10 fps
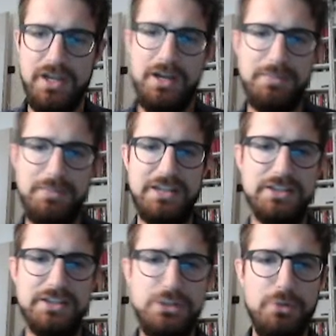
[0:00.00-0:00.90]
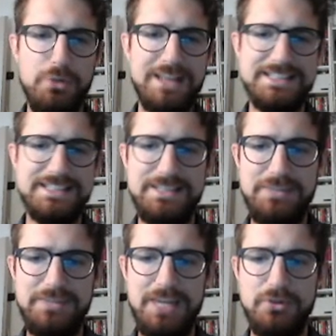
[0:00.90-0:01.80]
because you might still
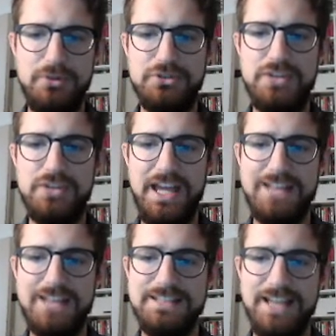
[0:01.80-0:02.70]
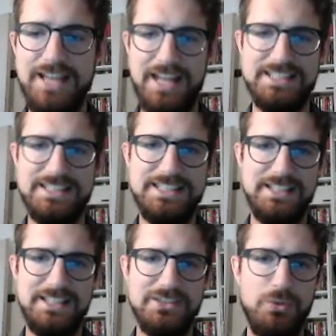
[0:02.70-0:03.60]
be able to get an
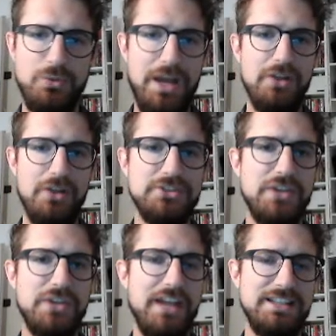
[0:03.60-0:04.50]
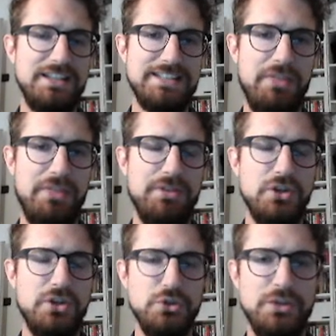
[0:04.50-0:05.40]
assistant while also getting something
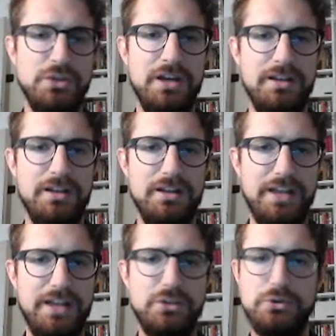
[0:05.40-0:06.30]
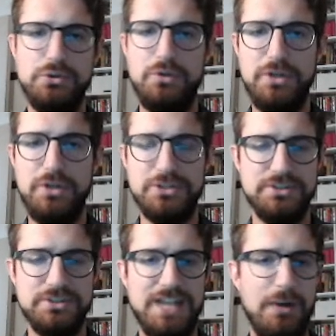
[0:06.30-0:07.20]
good, like good
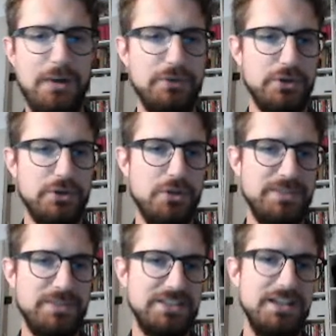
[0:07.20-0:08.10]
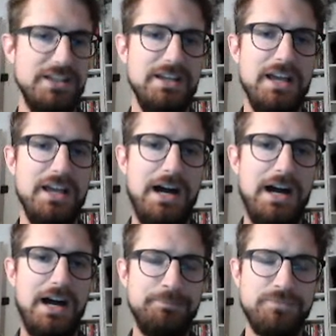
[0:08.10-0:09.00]
conversions out of your compasses.
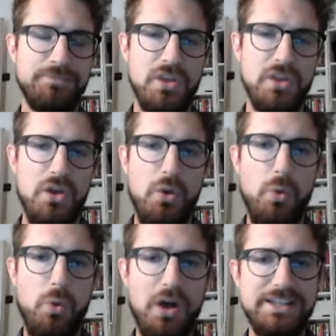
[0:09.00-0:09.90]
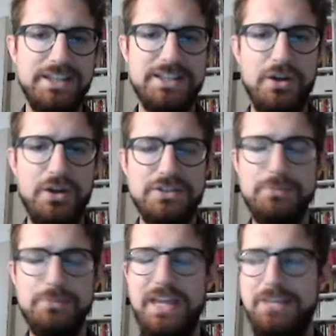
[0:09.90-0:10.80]
What is going to
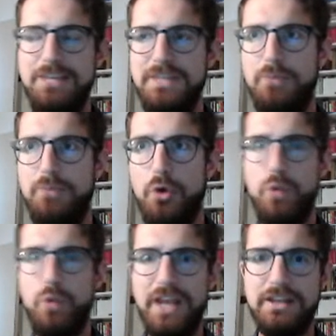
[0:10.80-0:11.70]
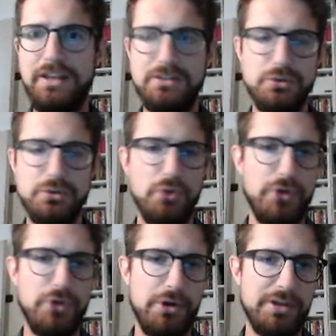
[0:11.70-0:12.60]
make me more willing to go
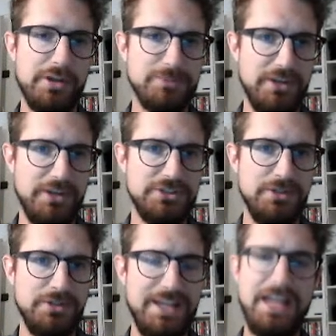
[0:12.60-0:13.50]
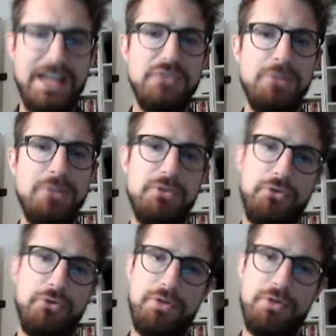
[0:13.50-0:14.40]
for an early exploration? Again, if I'm the
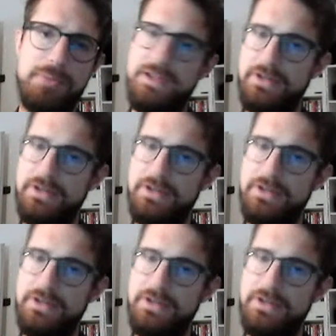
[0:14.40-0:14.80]
fourth player in a